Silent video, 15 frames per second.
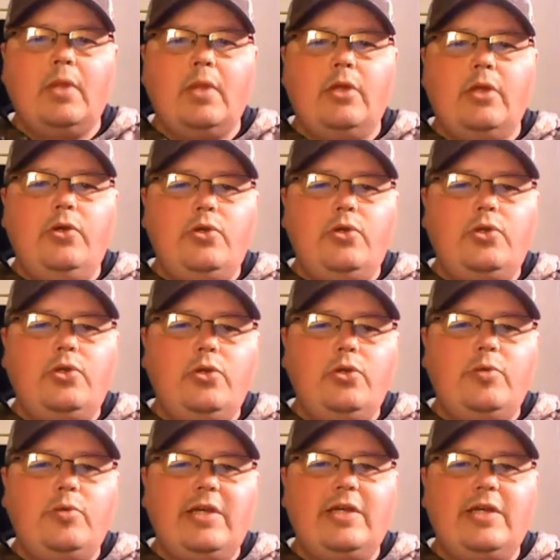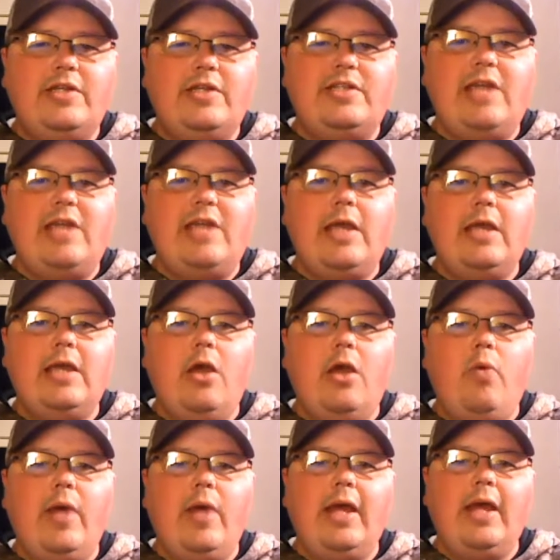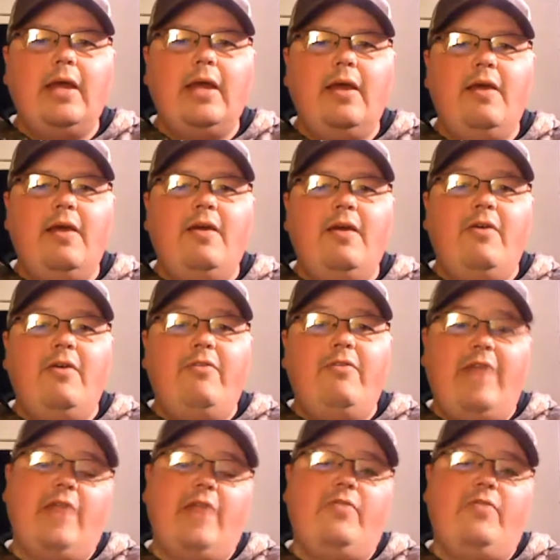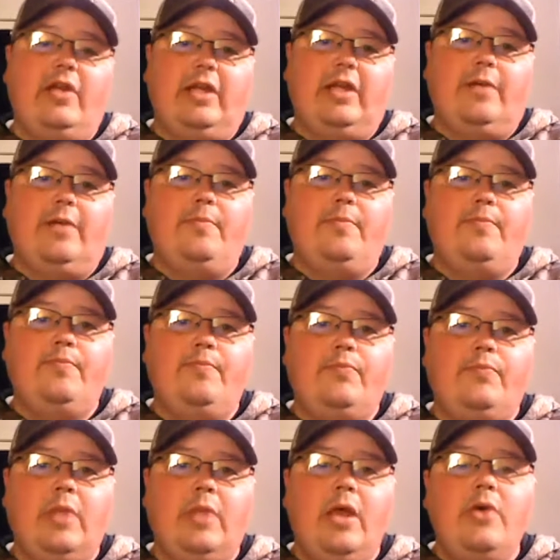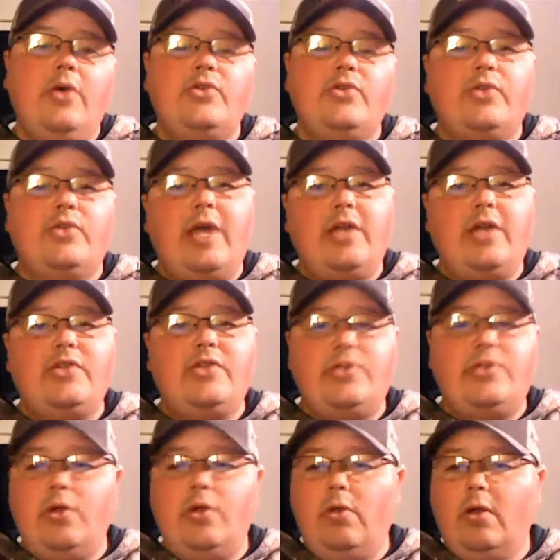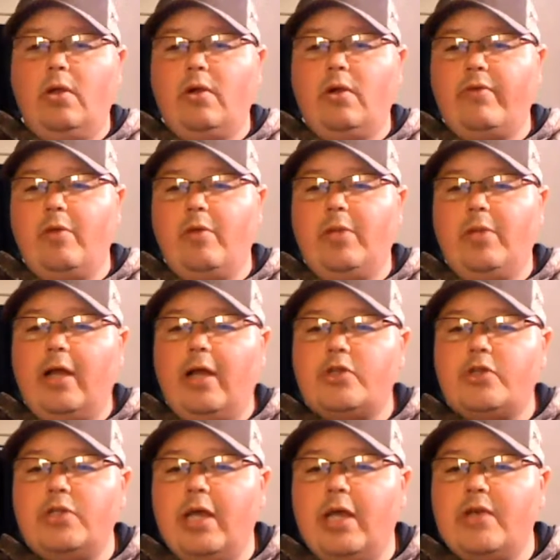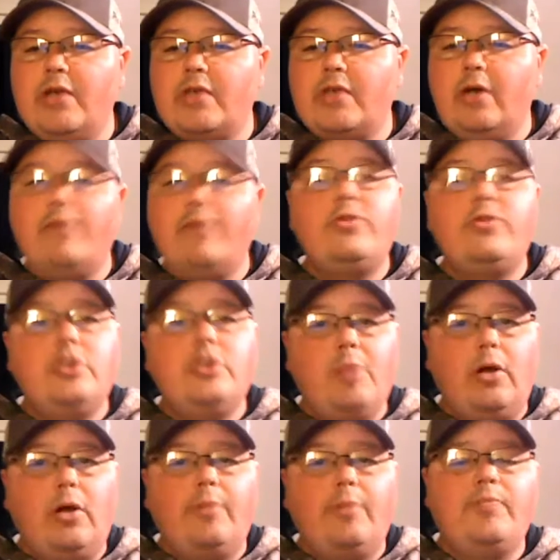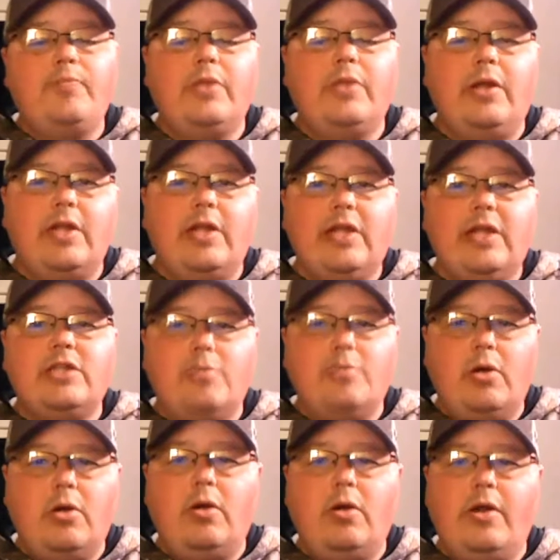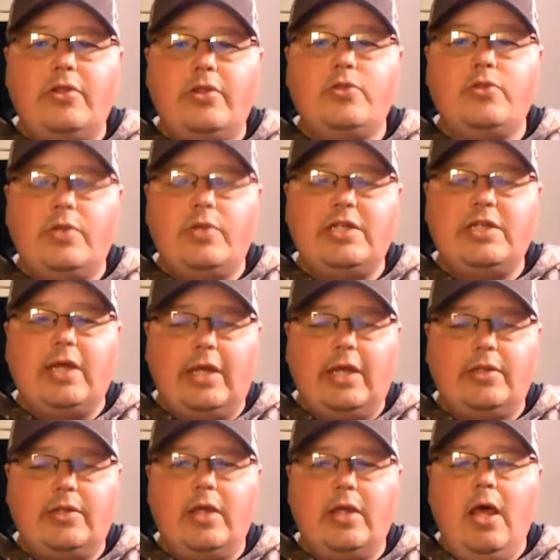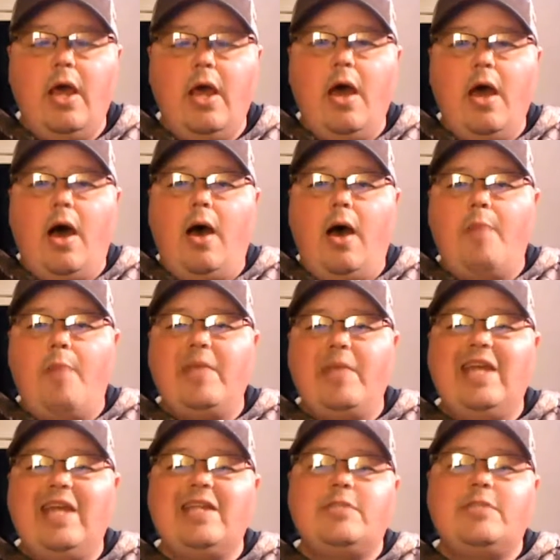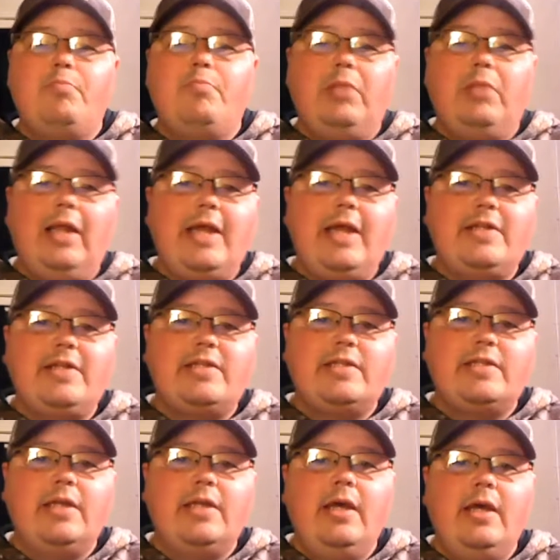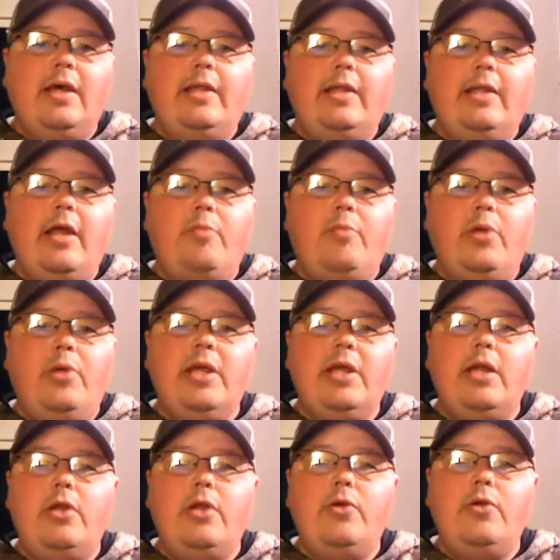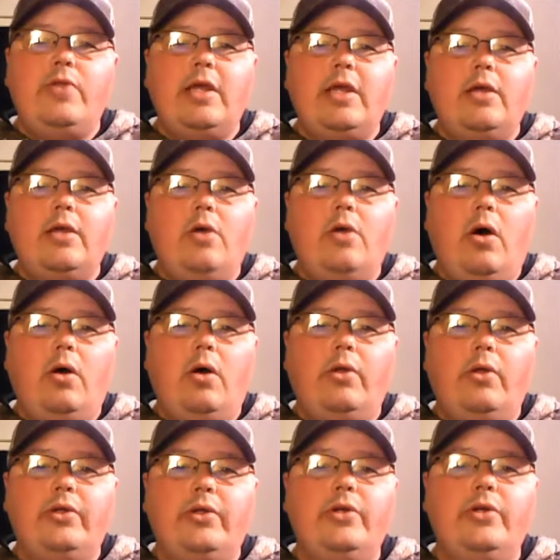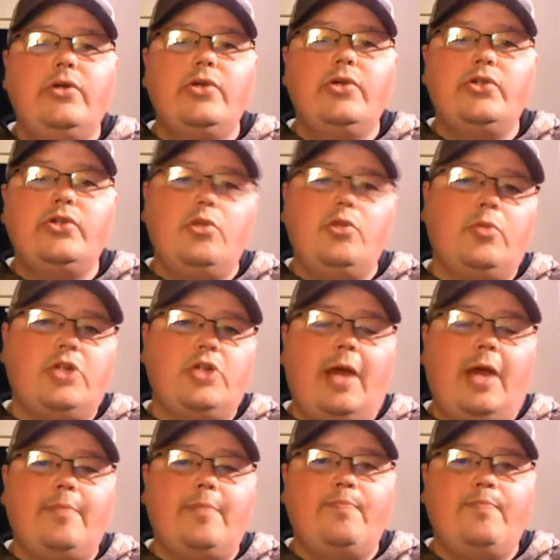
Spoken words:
YouTube is taking away fan funding. So that is no longer available actually as of tomorrow. They're ending it tomorrow on the 28th. In its place, they are putting in a new thing called Super Chat.